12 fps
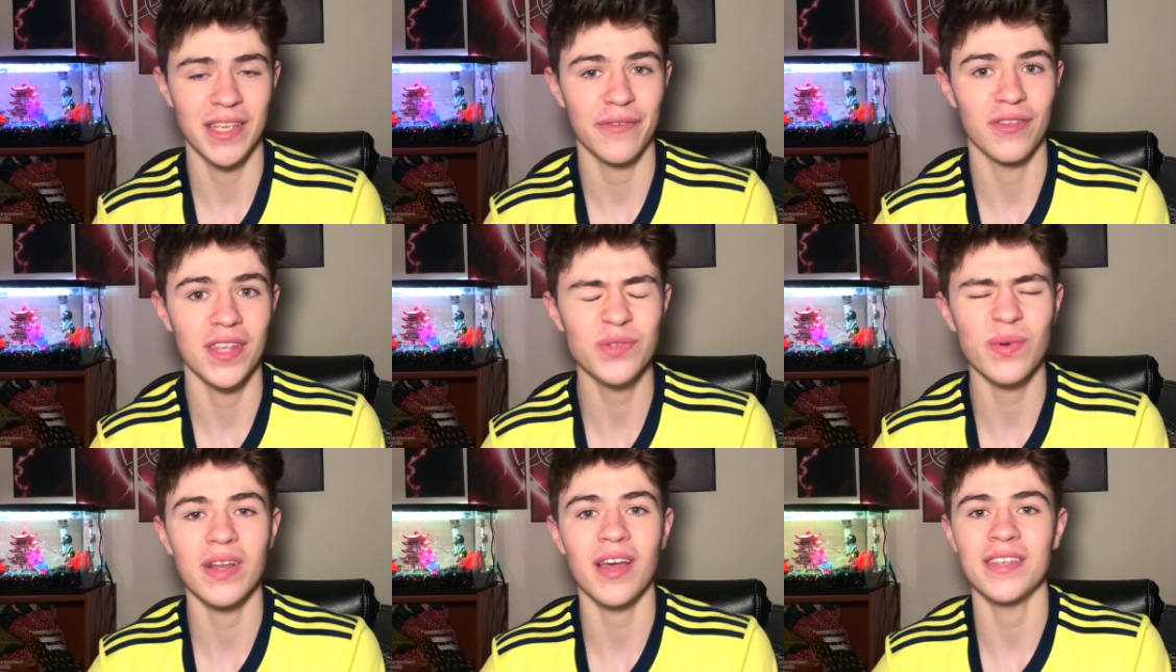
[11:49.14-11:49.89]
it for this
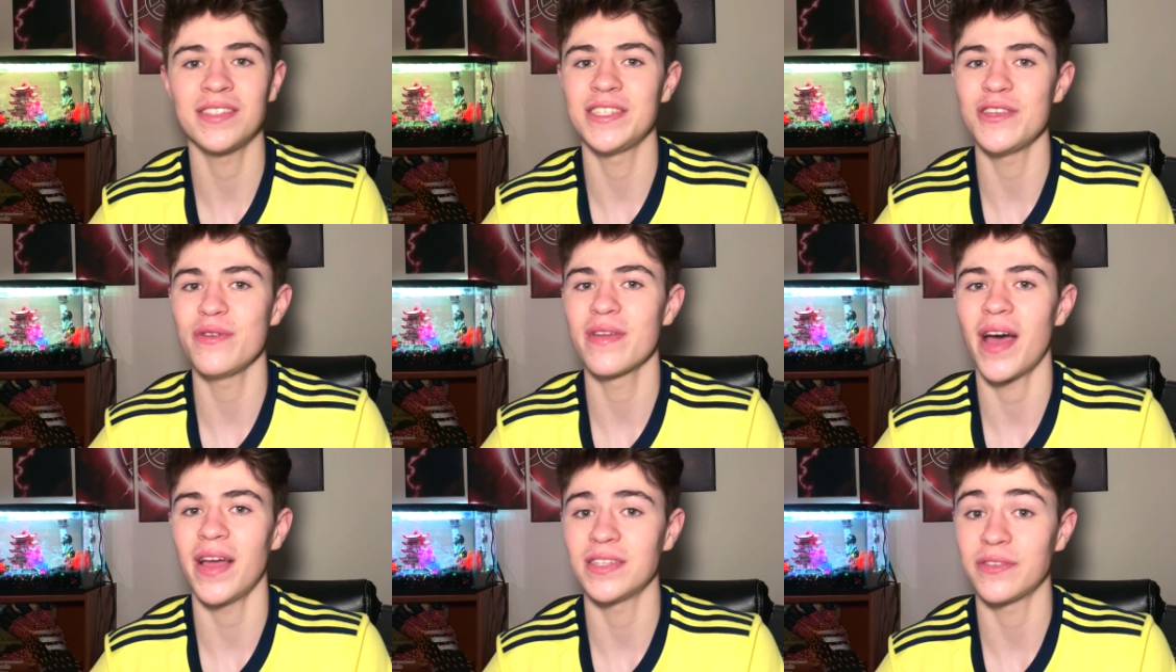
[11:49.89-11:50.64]
one. I'll see you
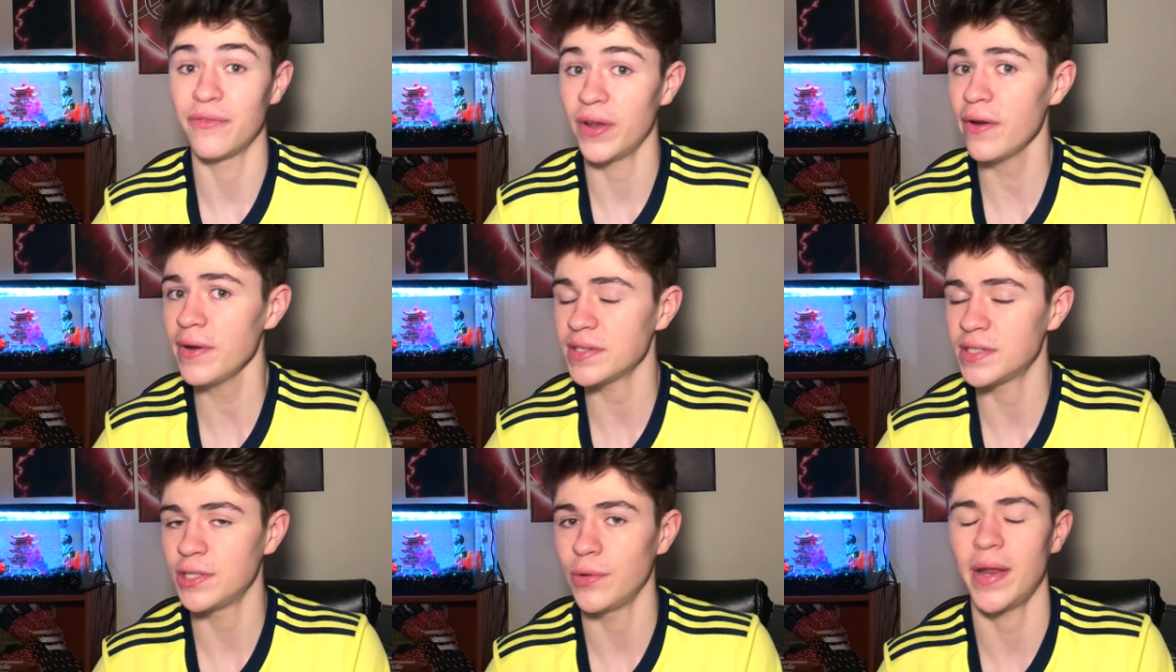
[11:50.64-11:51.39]
guys very
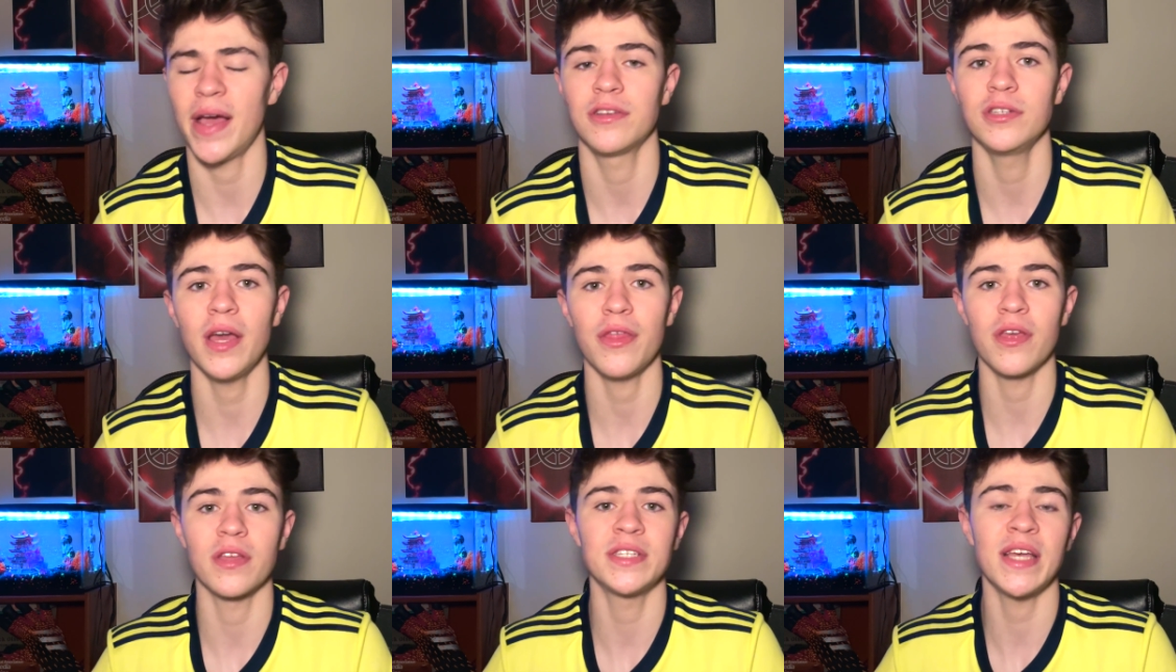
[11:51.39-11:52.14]
soon, actually. I
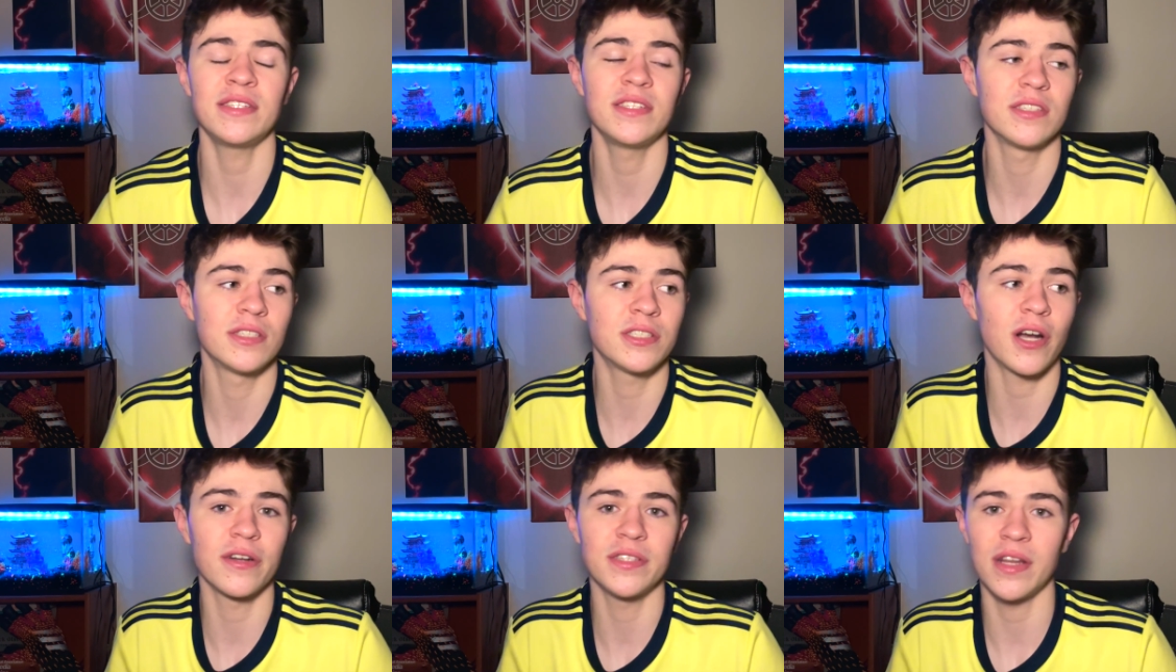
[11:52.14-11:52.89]
think testing
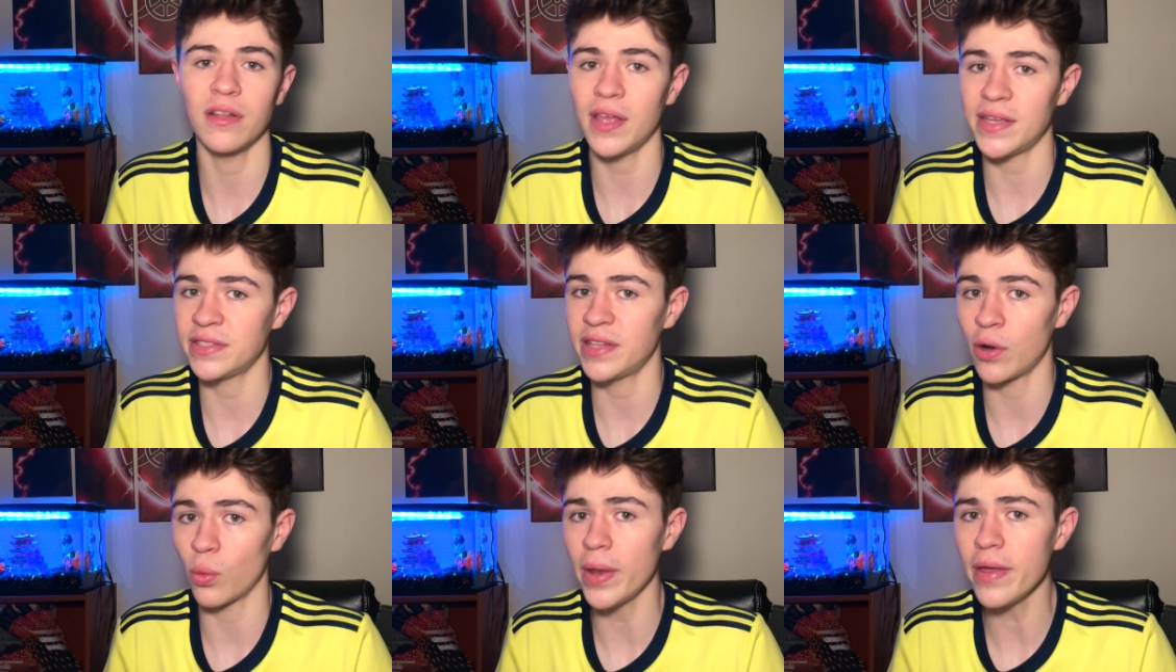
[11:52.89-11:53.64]
starts in less
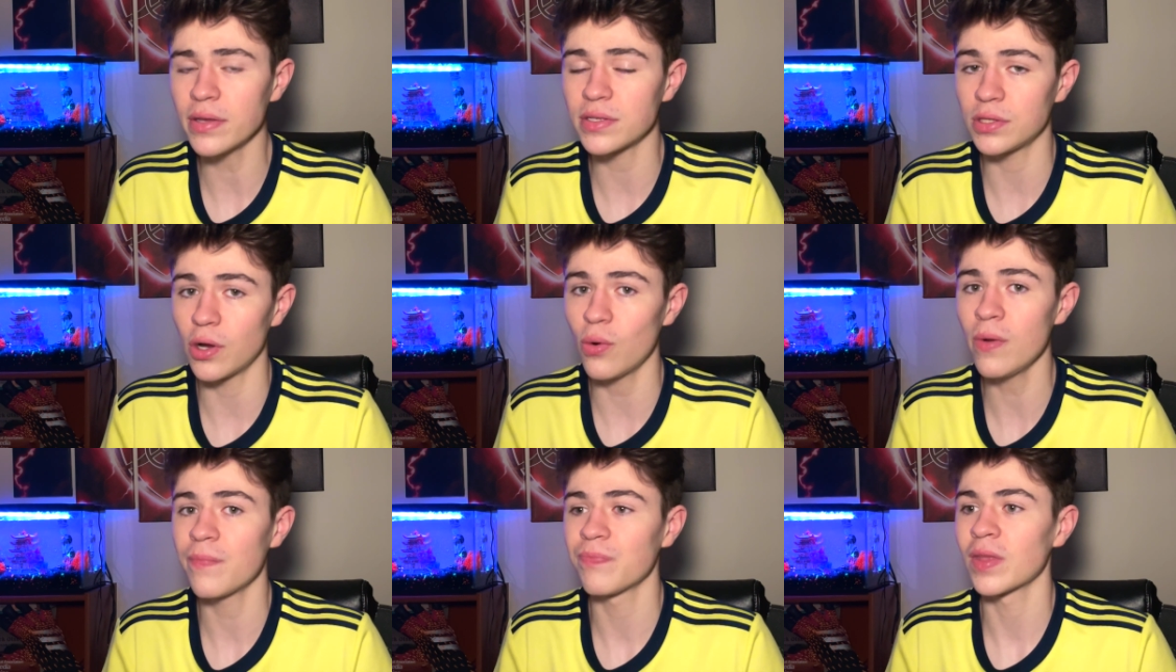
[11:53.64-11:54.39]
than a week,
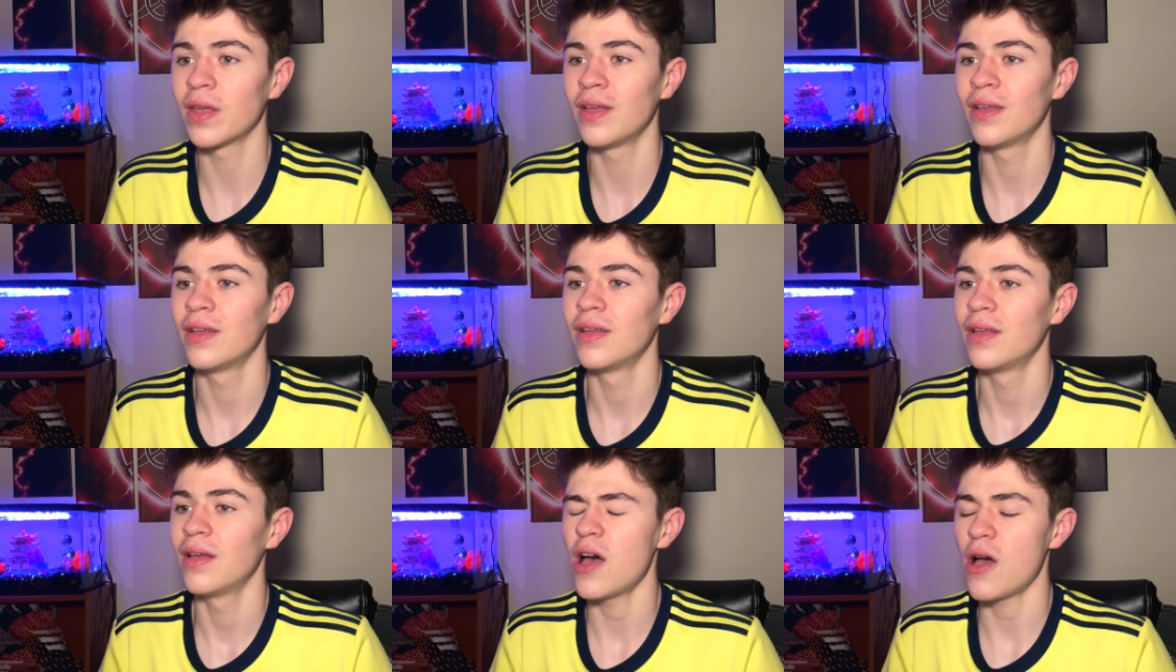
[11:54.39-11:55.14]
so
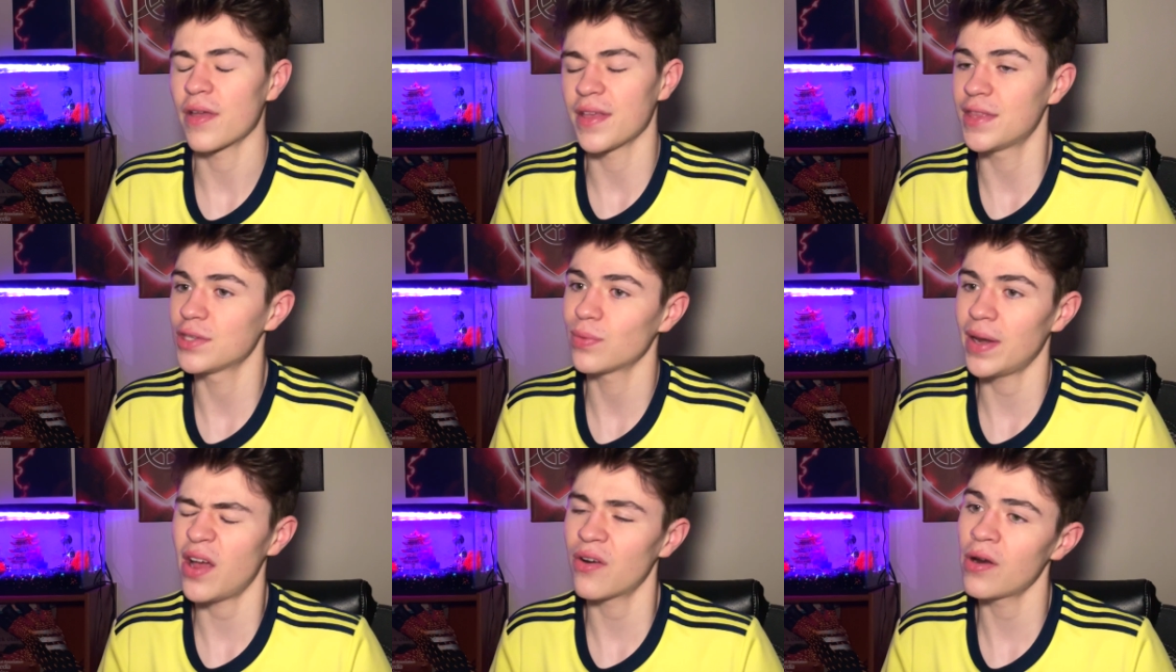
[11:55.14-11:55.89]
I'll get this
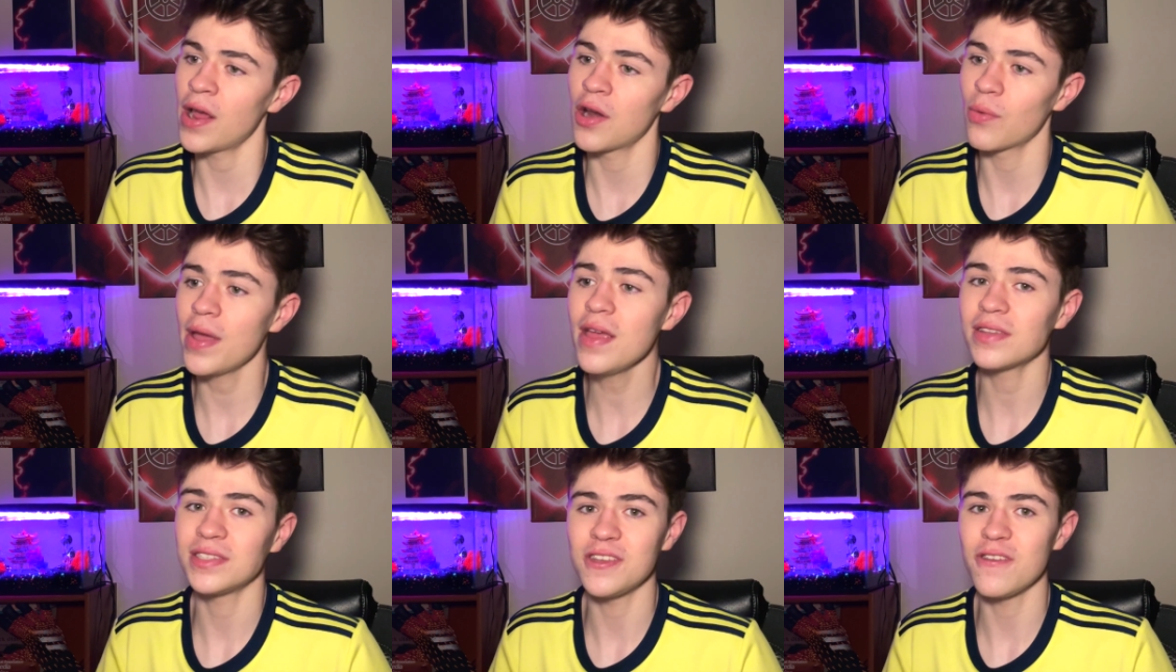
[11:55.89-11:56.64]
one out right away
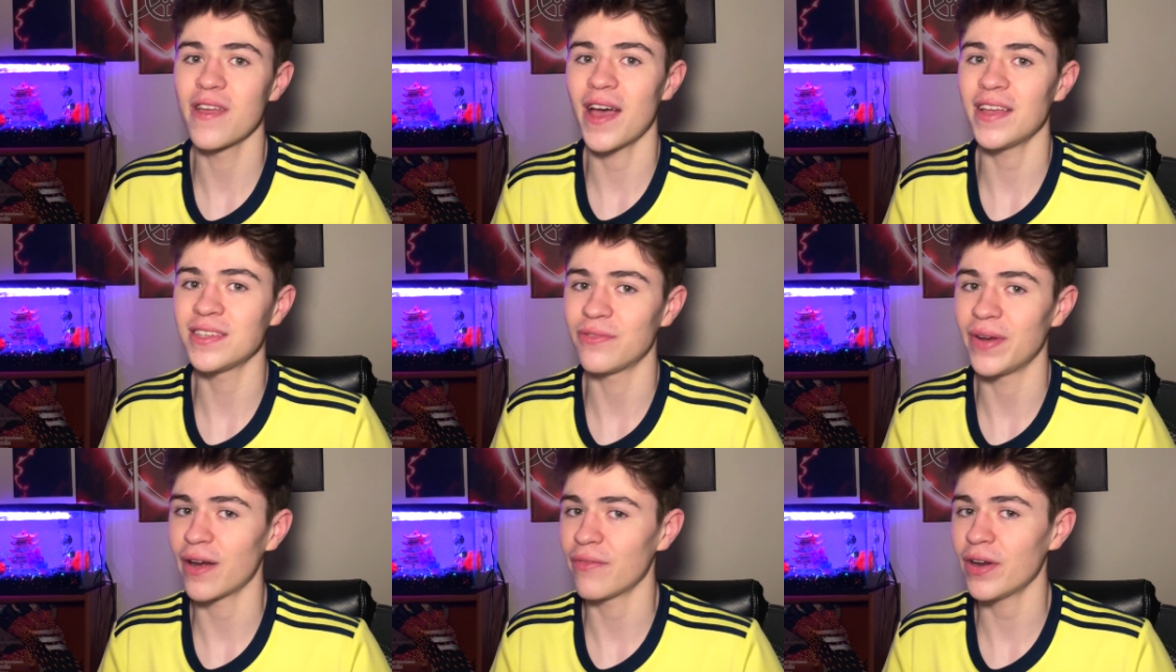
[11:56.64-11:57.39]
and see you guys
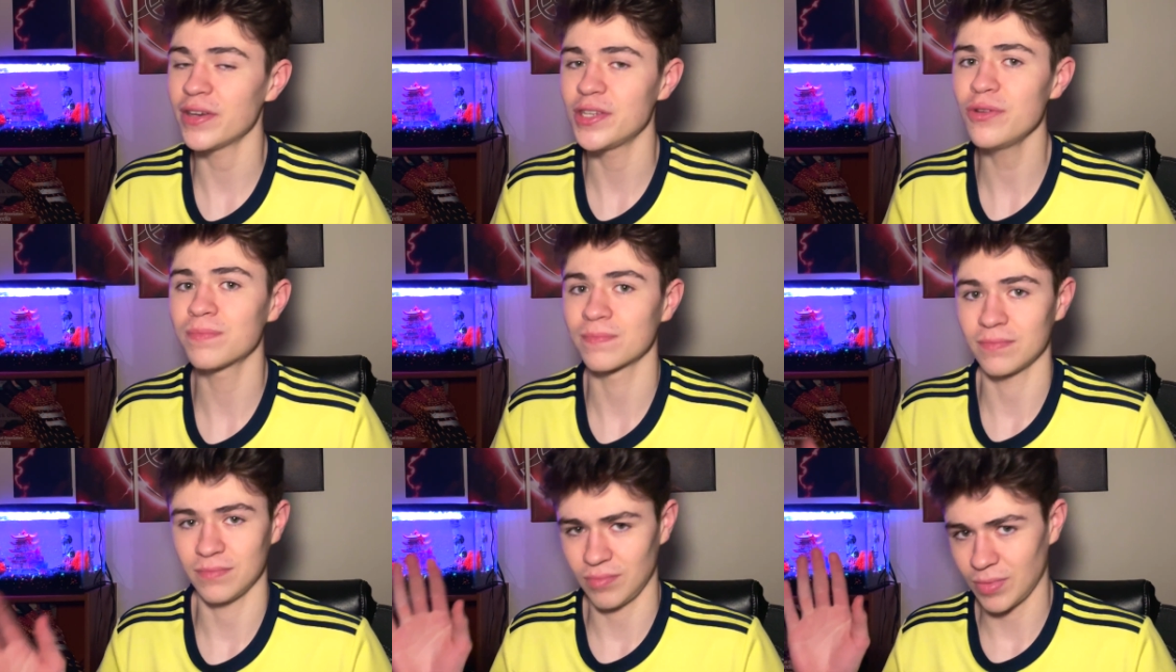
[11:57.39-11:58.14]
very, very soon.
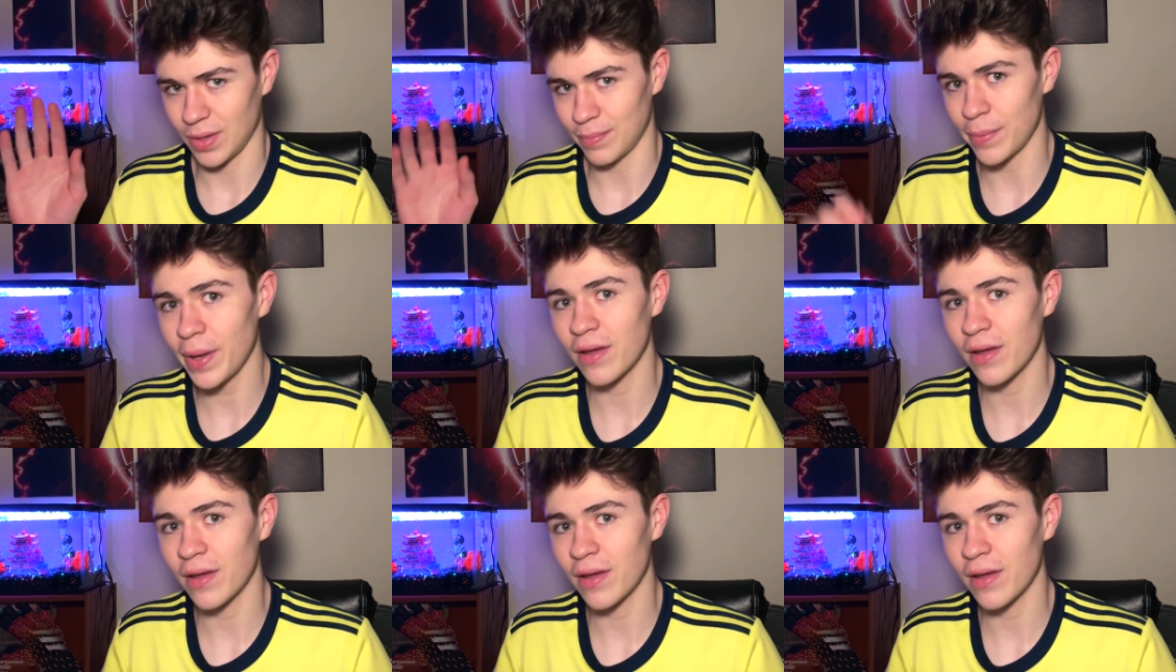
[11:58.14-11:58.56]
Bye-bye.